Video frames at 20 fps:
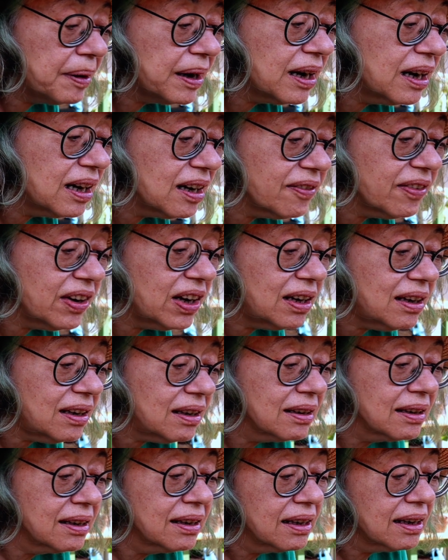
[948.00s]
part of her
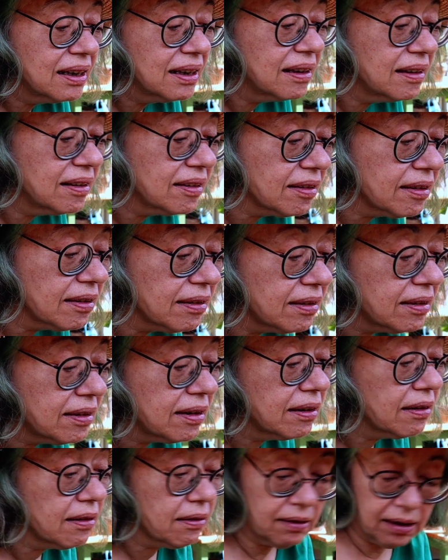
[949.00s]
is going to
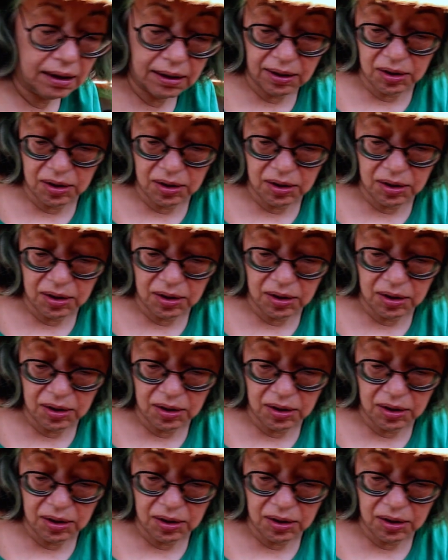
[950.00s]
go in